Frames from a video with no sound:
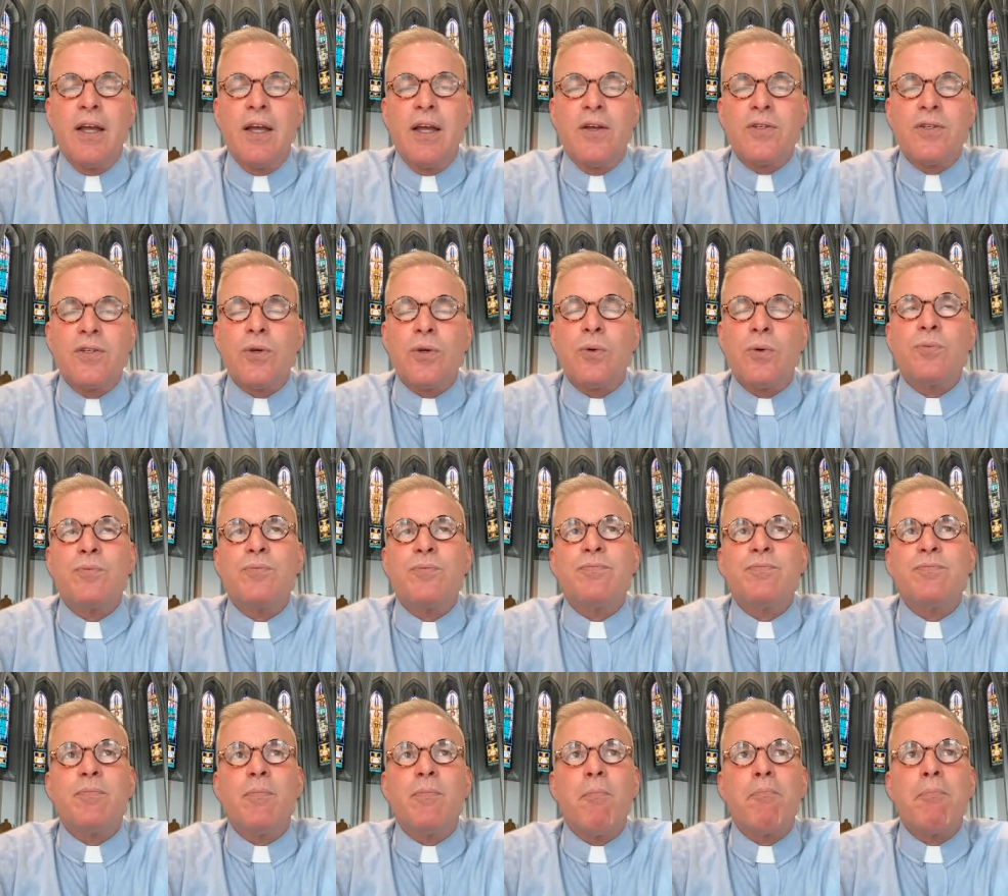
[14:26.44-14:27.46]
So
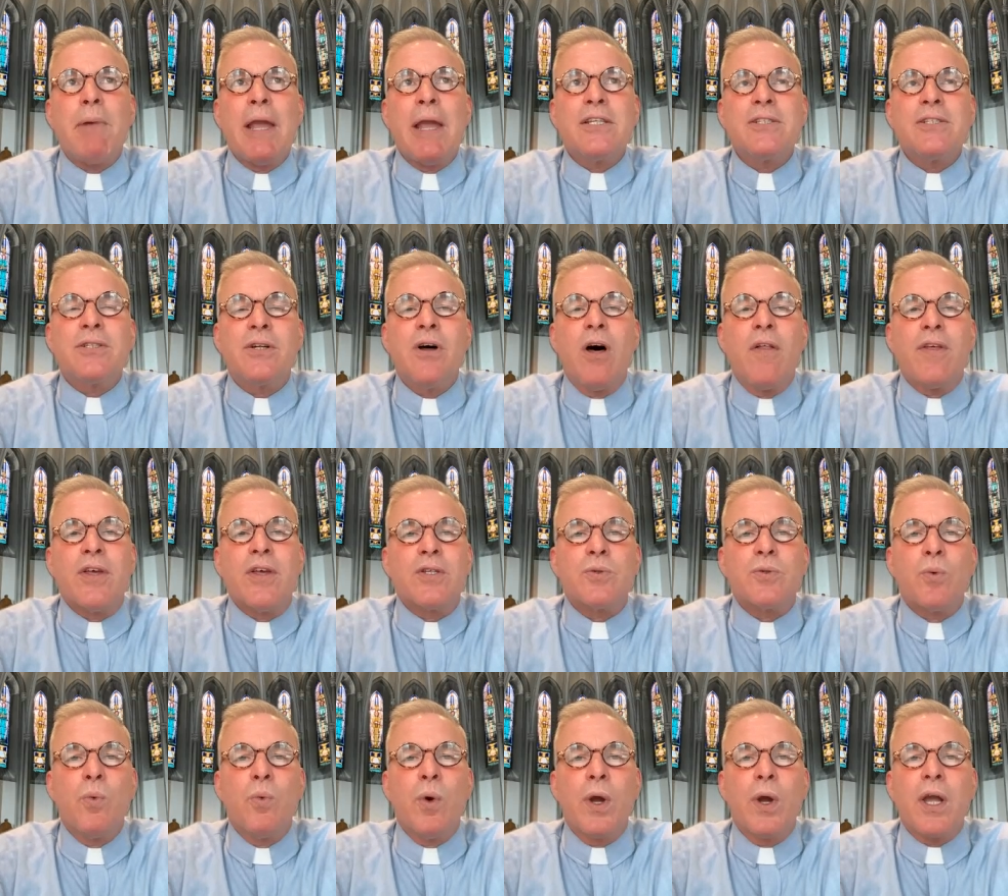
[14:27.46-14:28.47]
based on all
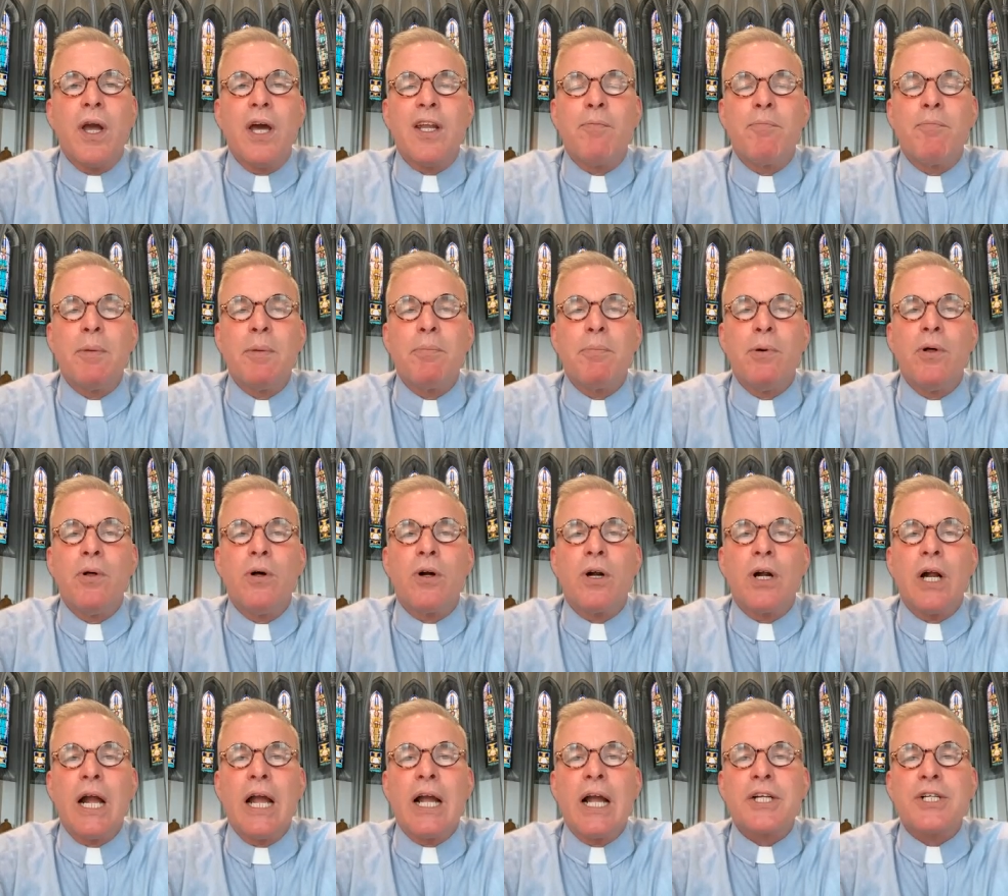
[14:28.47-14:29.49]
this, what kind of people are
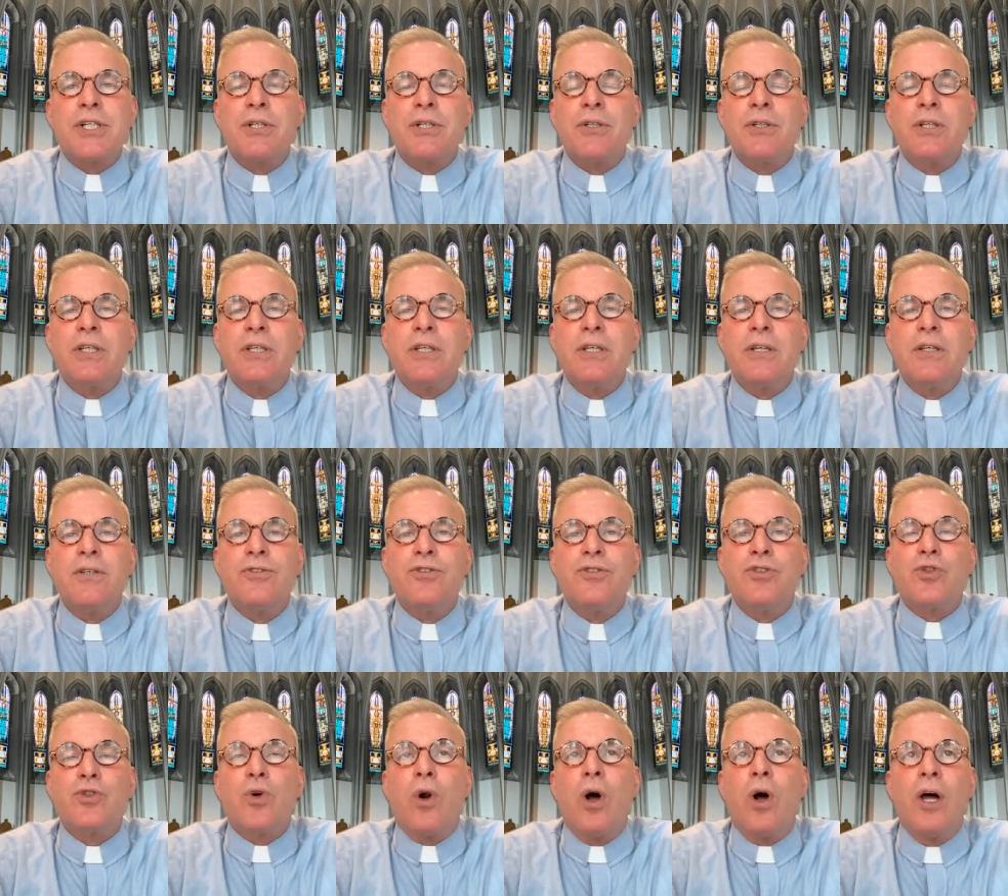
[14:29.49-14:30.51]
actually
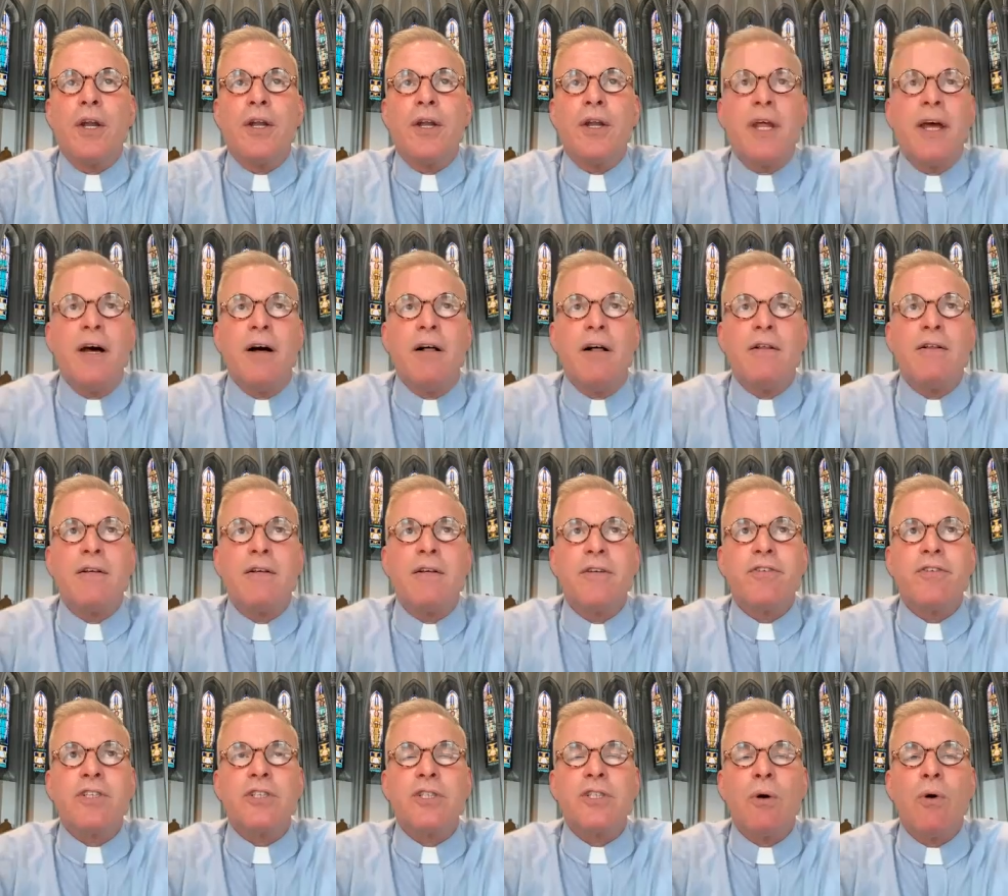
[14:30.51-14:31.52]
drawn to hell
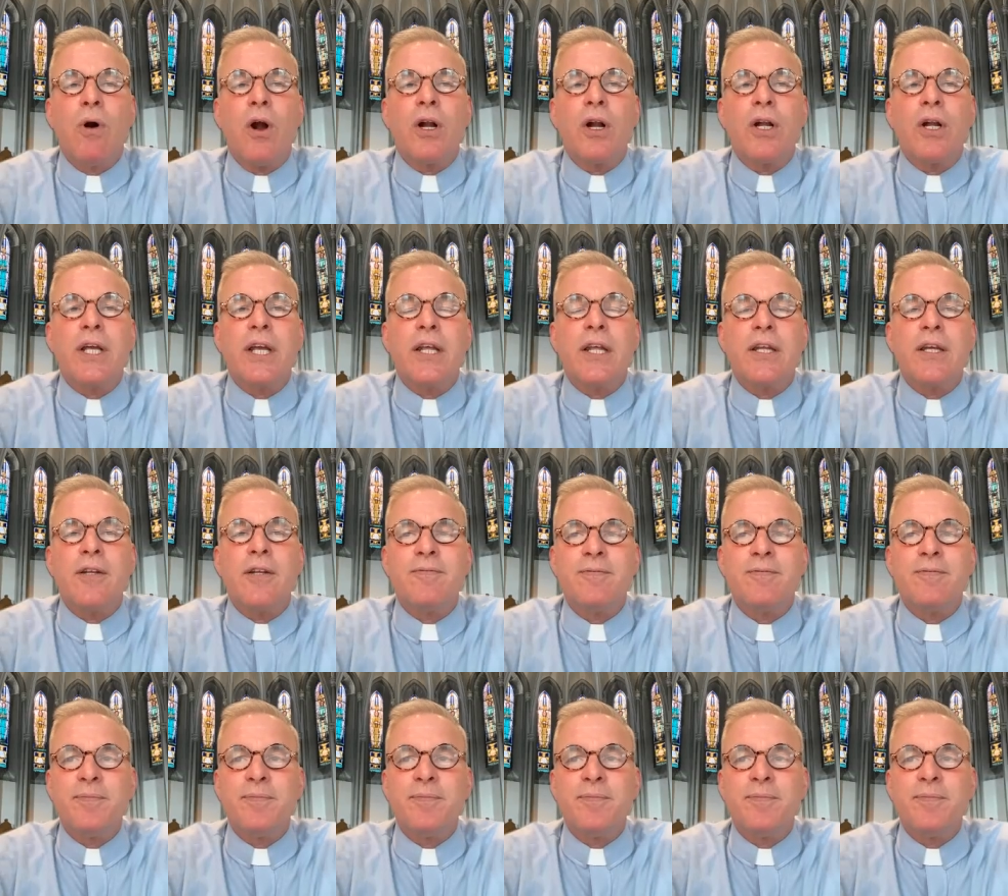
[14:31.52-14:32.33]
if it's so hard to get in?